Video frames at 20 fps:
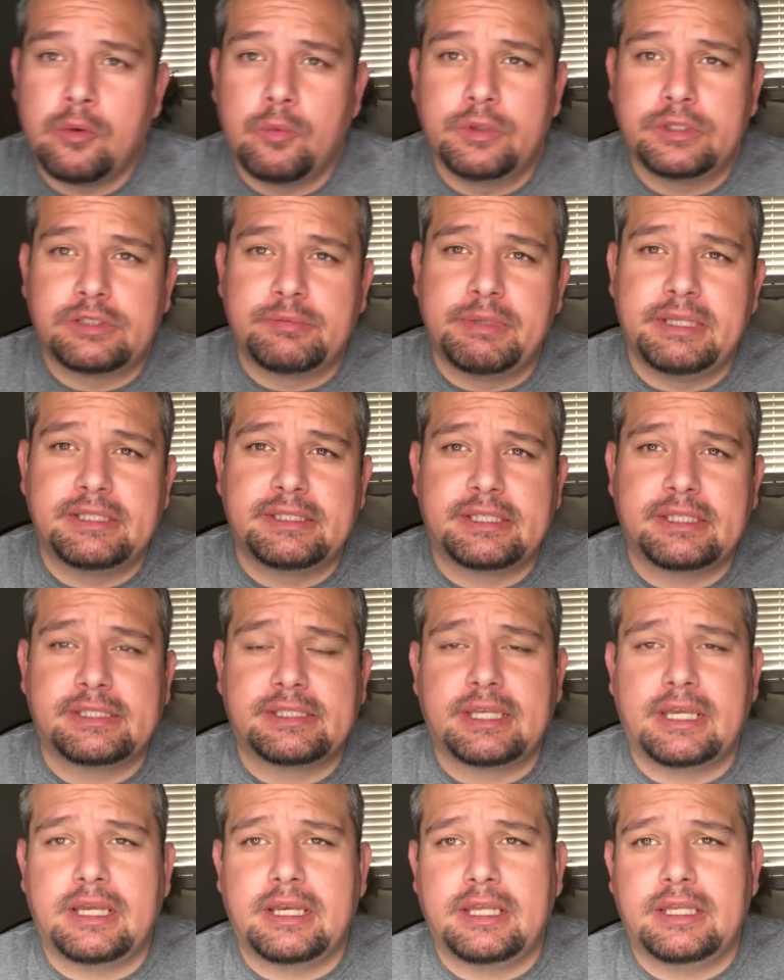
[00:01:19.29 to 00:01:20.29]
which means the
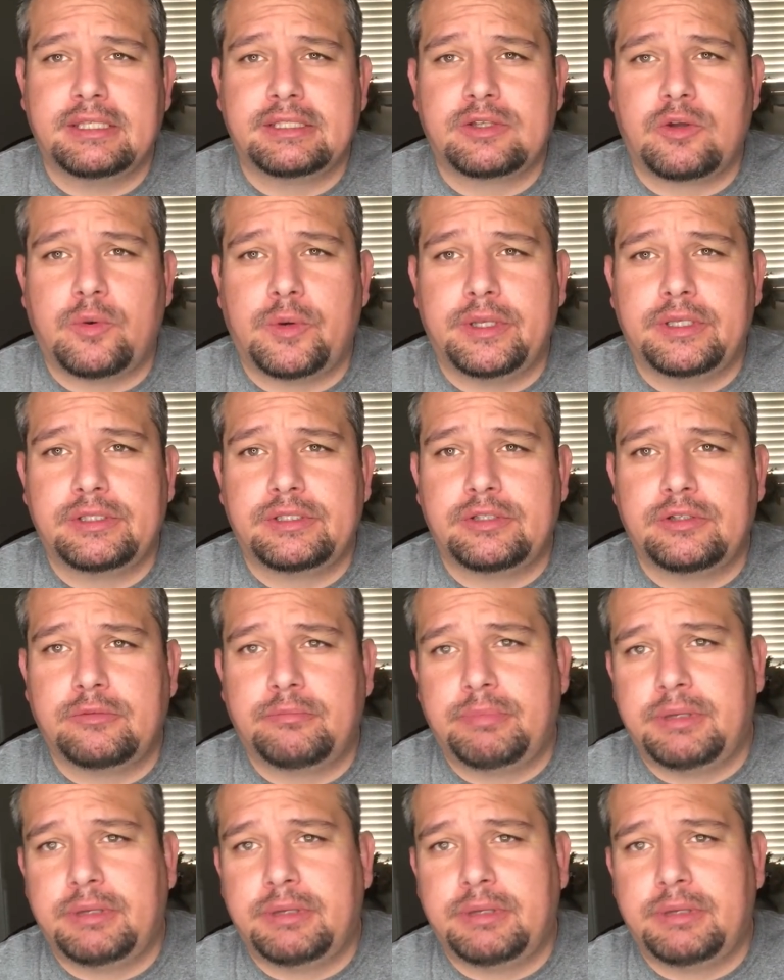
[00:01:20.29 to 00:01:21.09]
sun is going to